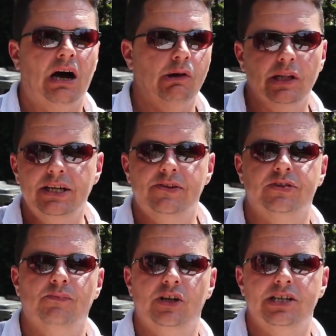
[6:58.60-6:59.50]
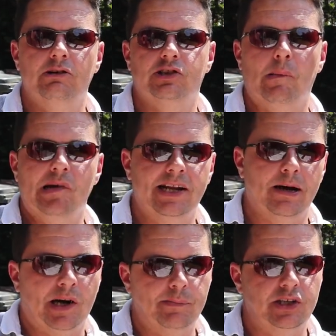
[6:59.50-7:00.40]
I'll leave some videos up here
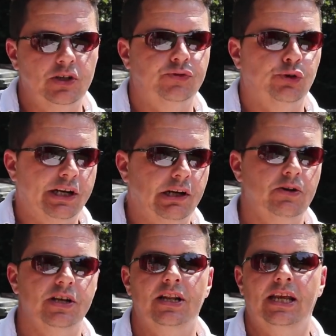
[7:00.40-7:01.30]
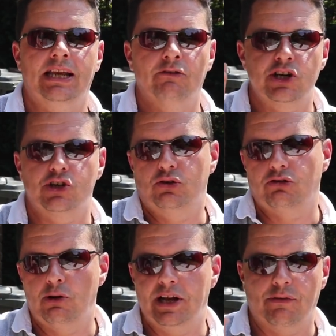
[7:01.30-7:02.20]
that might be useful, including the original
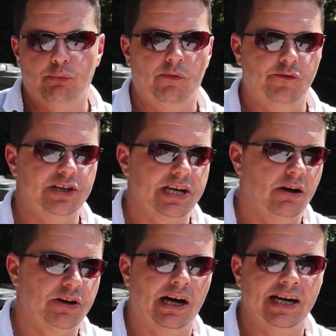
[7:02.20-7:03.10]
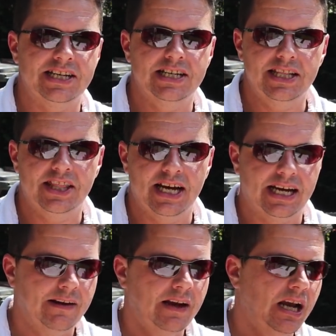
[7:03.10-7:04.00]
Chrony F1 video that I did there.